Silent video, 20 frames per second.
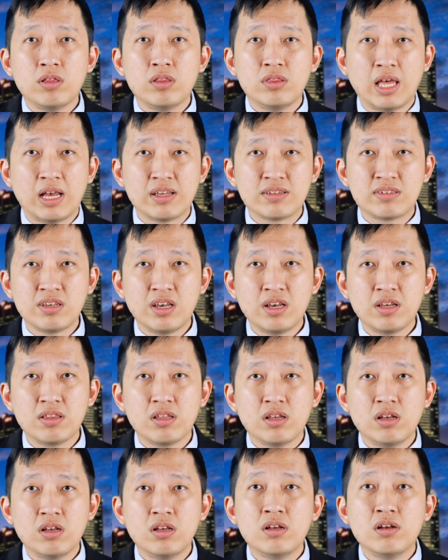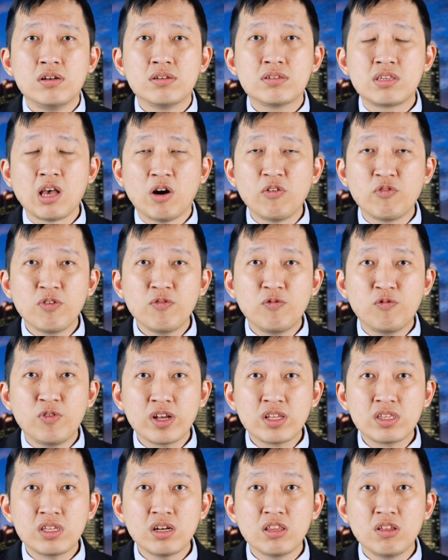That said,
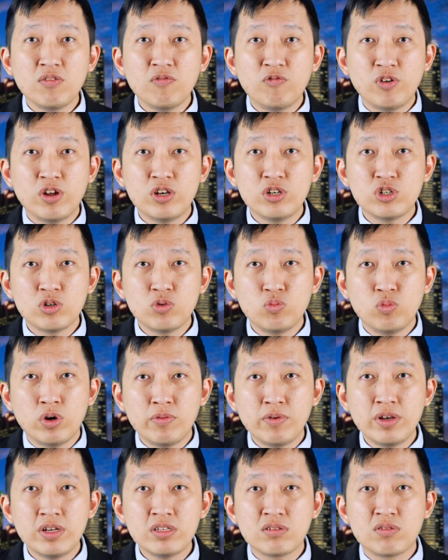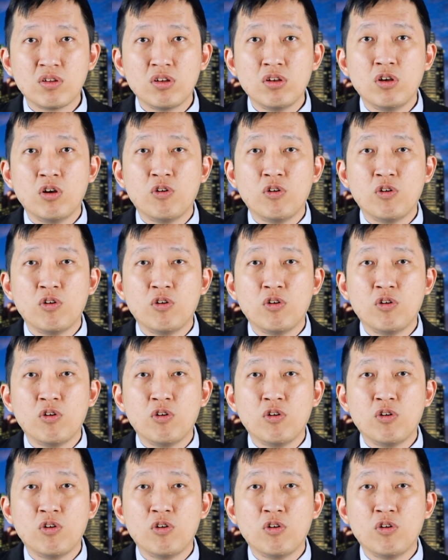self-inflicted inflation worries